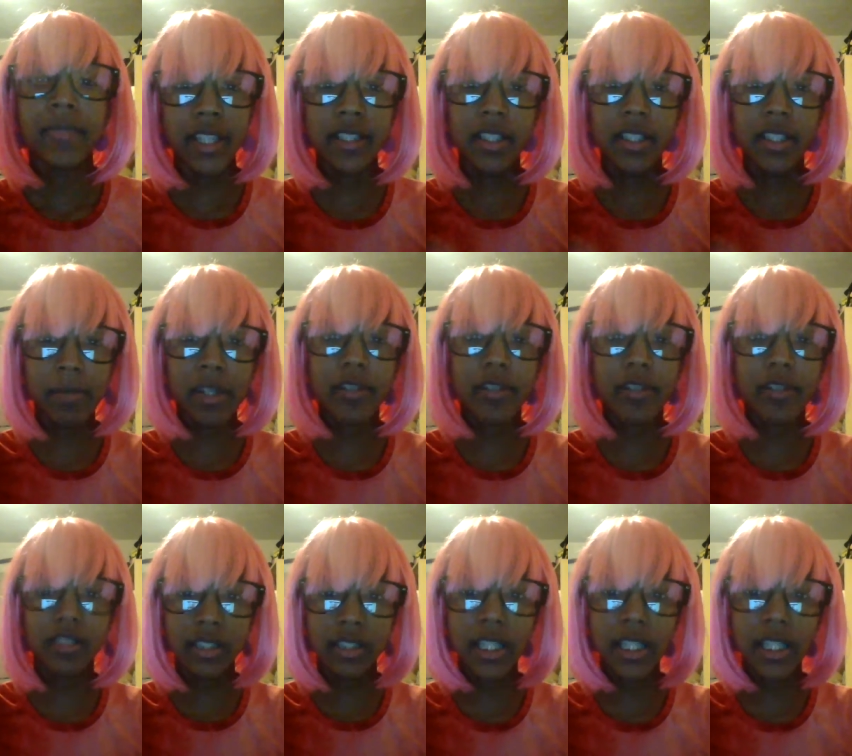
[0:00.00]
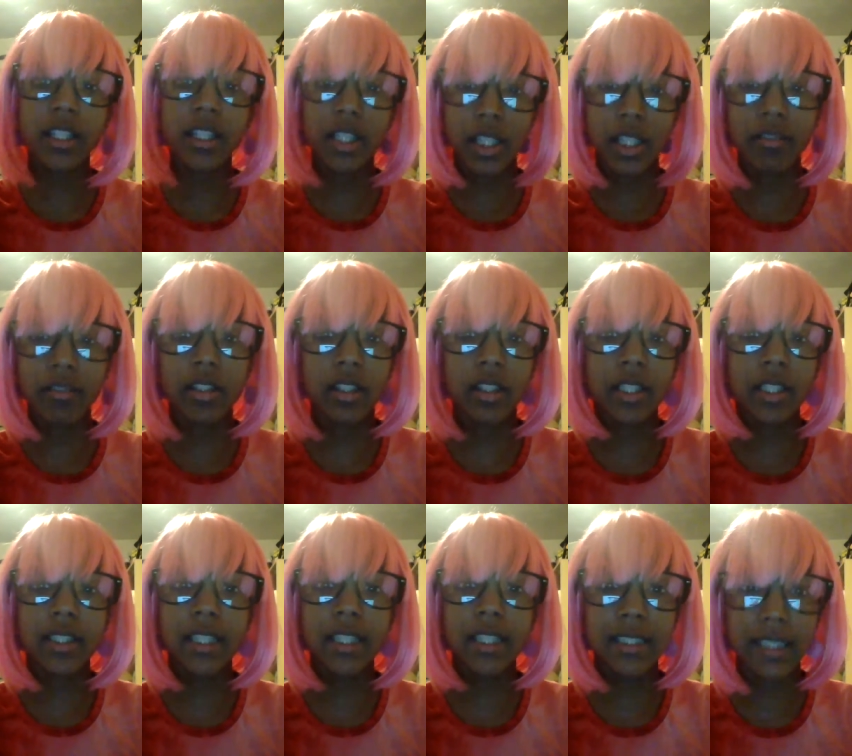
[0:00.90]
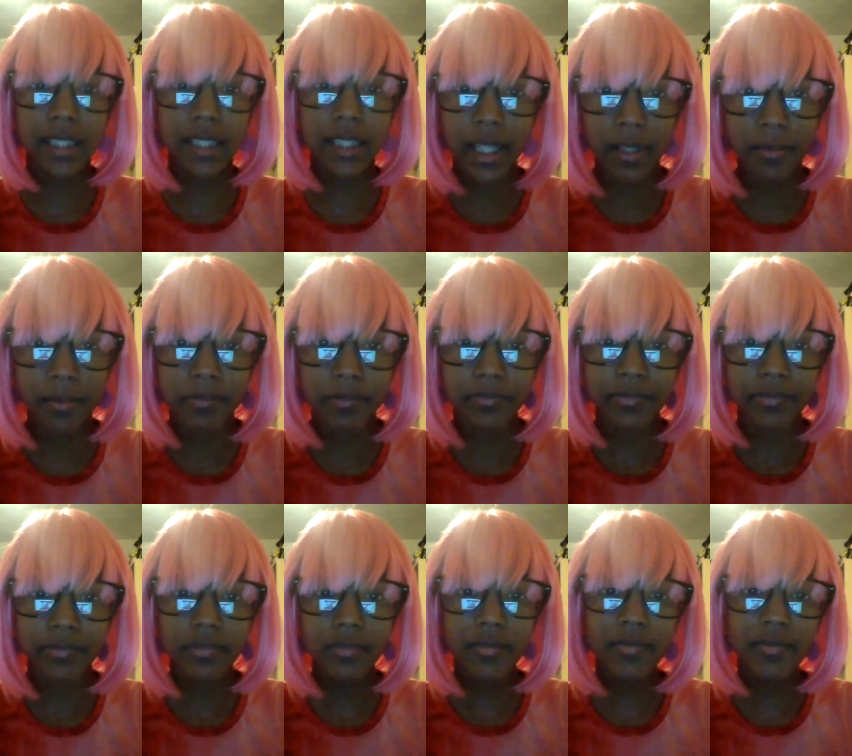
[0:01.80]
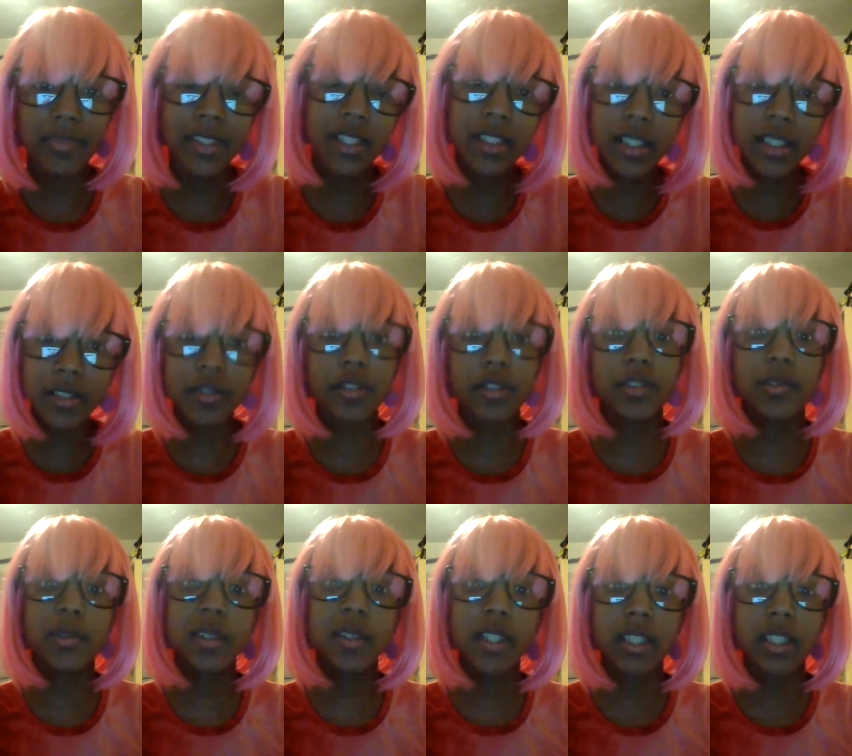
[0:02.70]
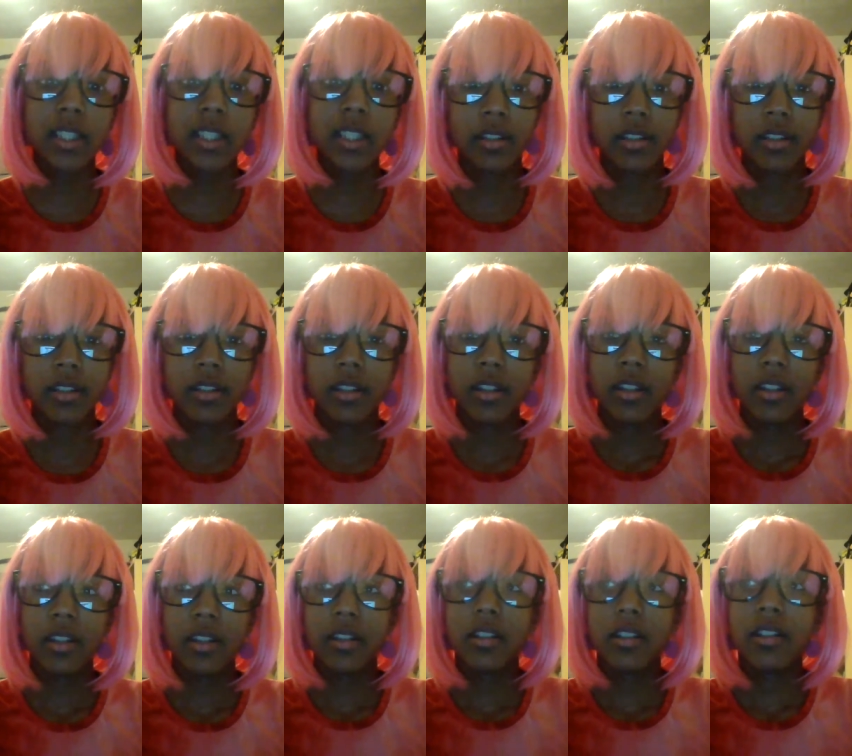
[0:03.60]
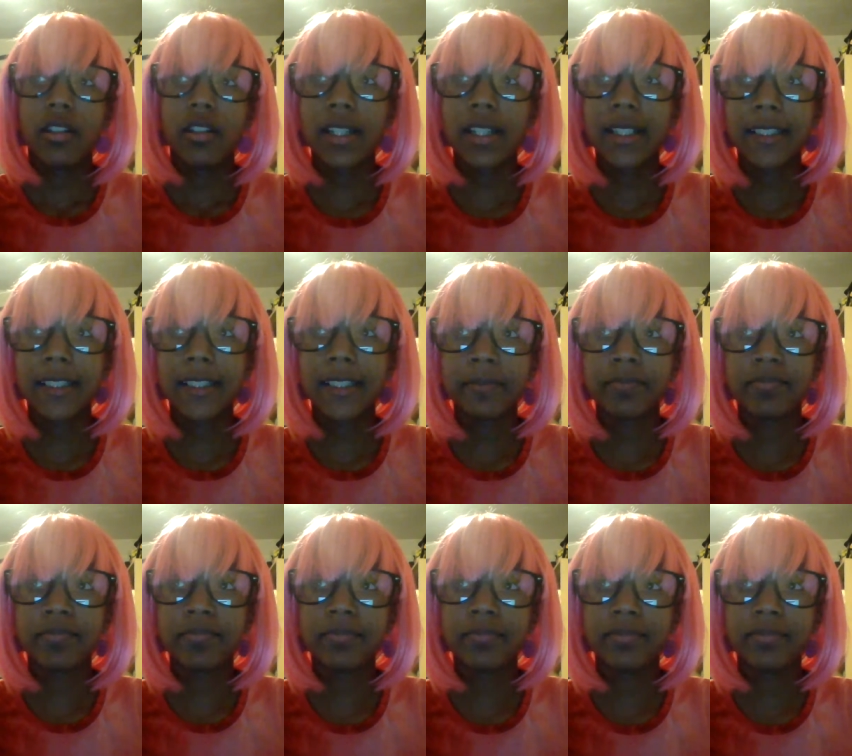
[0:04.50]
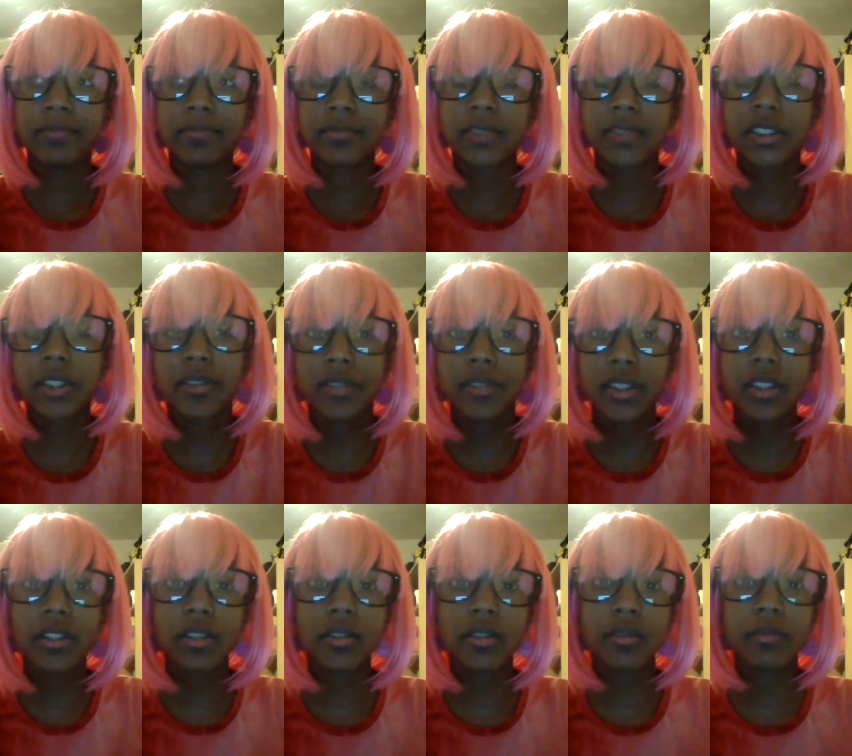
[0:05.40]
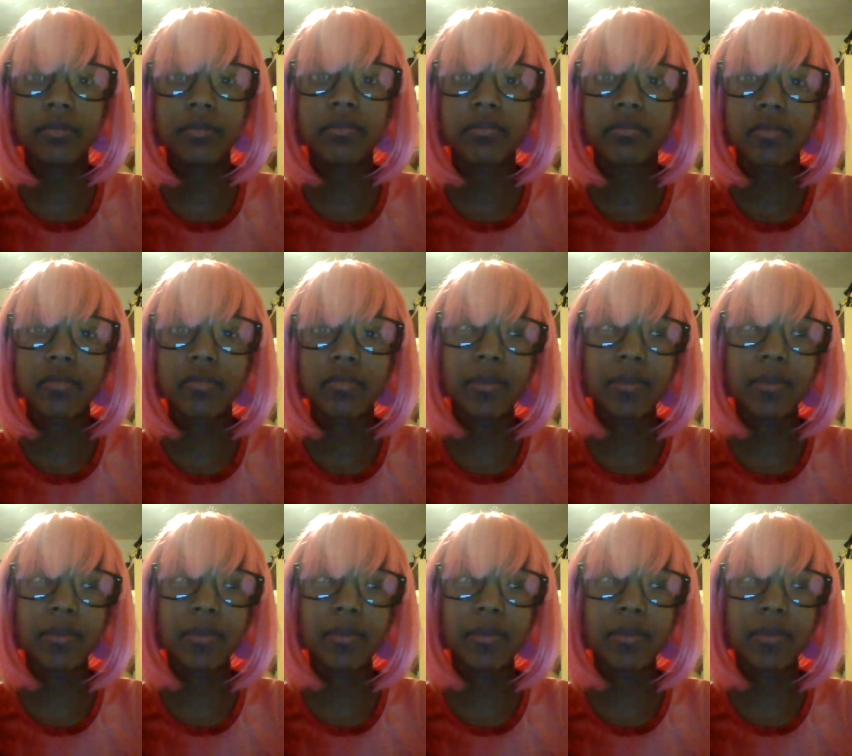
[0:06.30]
And the amount of land area that they take up, and that's all you see. Um, so you know, I